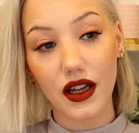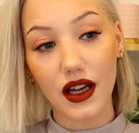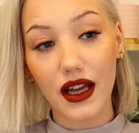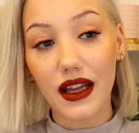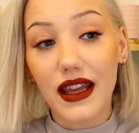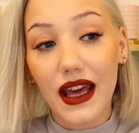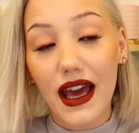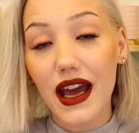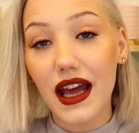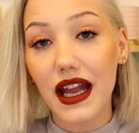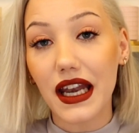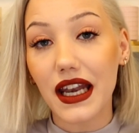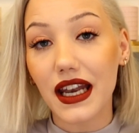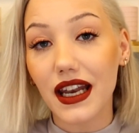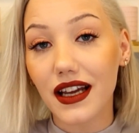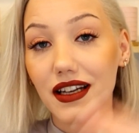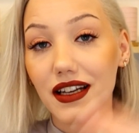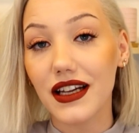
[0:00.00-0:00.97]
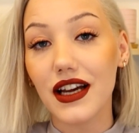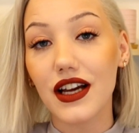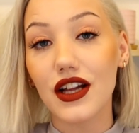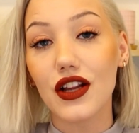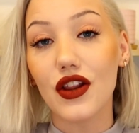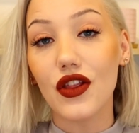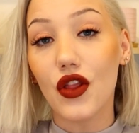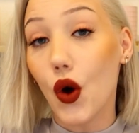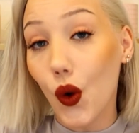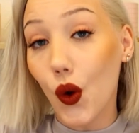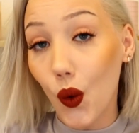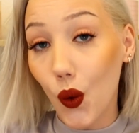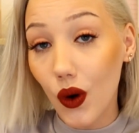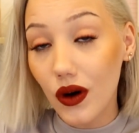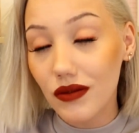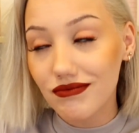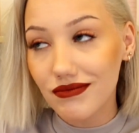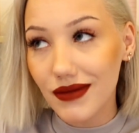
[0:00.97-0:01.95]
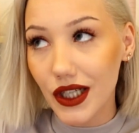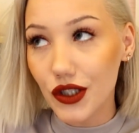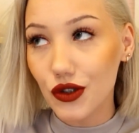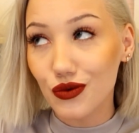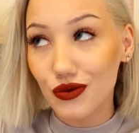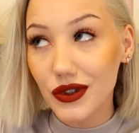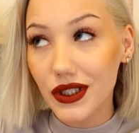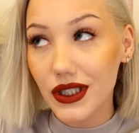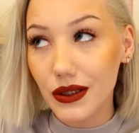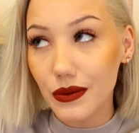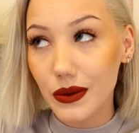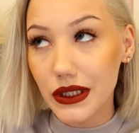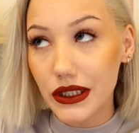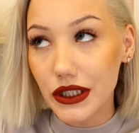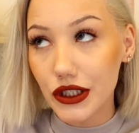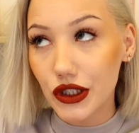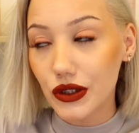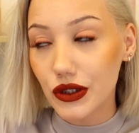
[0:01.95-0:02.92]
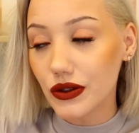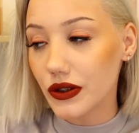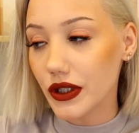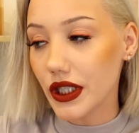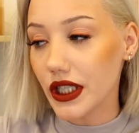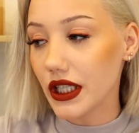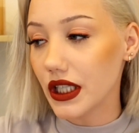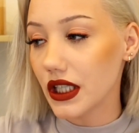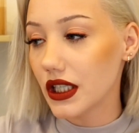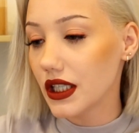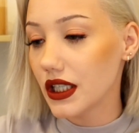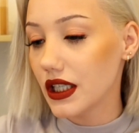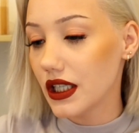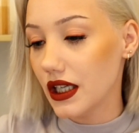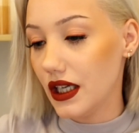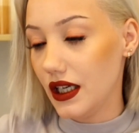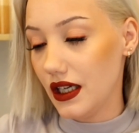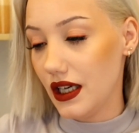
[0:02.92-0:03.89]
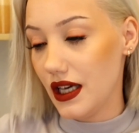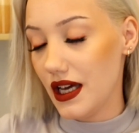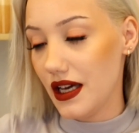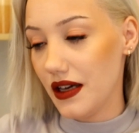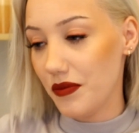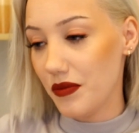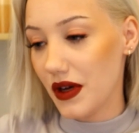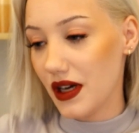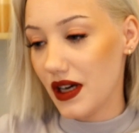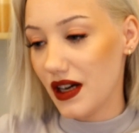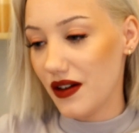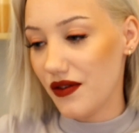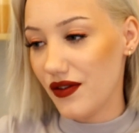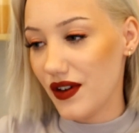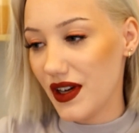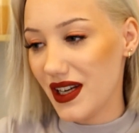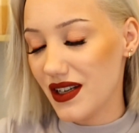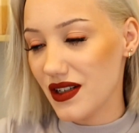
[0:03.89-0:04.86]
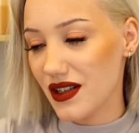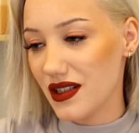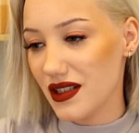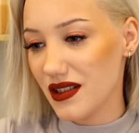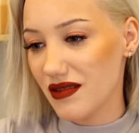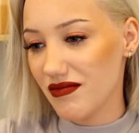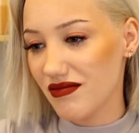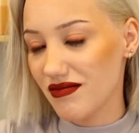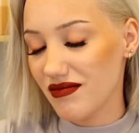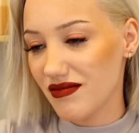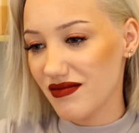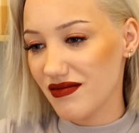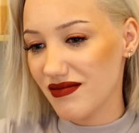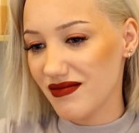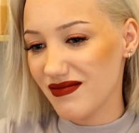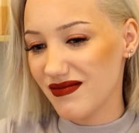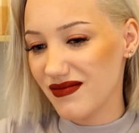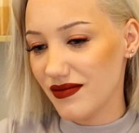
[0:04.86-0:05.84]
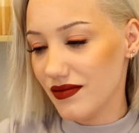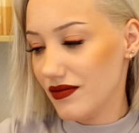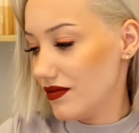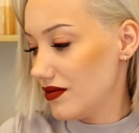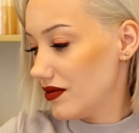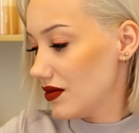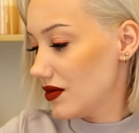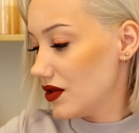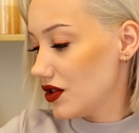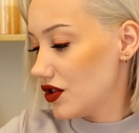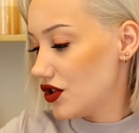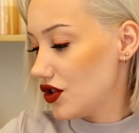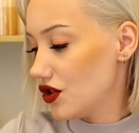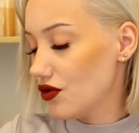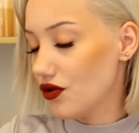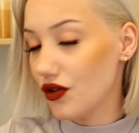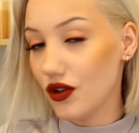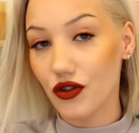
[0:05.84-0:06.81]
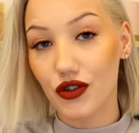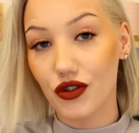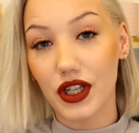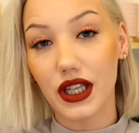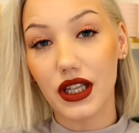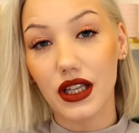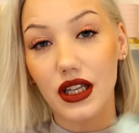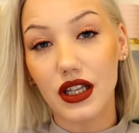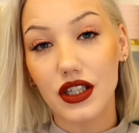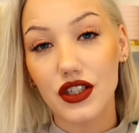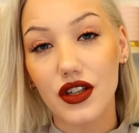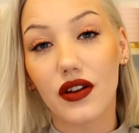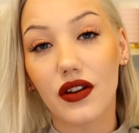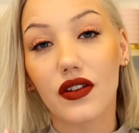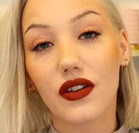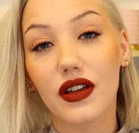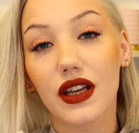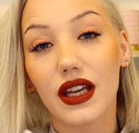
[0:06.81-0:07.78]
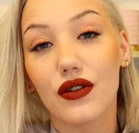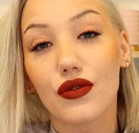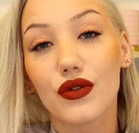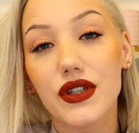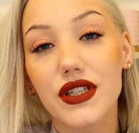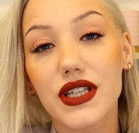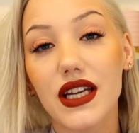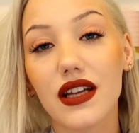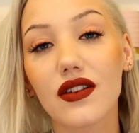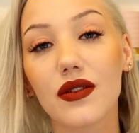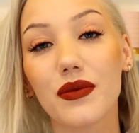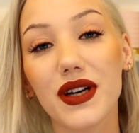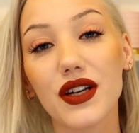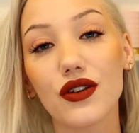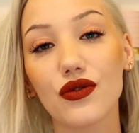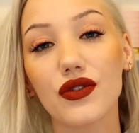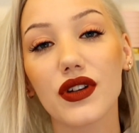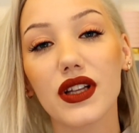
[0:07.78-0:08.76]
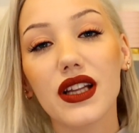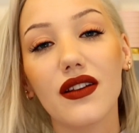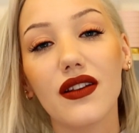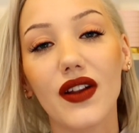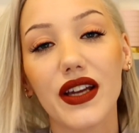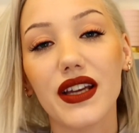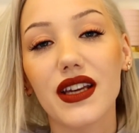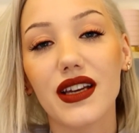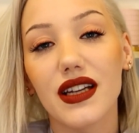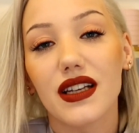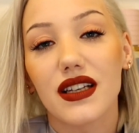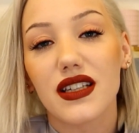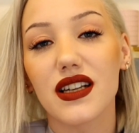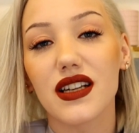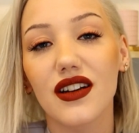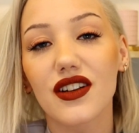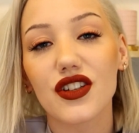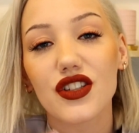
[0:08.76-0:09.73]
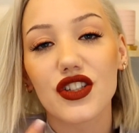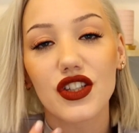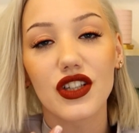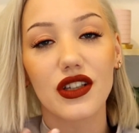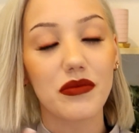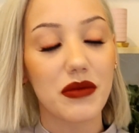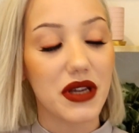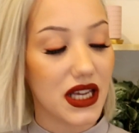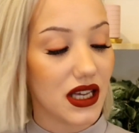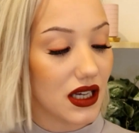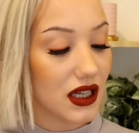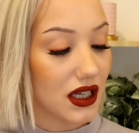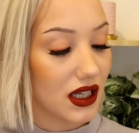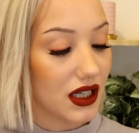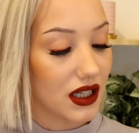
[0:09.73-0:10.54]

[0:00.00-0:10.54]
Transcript: Again, though, I don't really wear jewellery. I find jewellery just irritates me. I don't really like it touching me,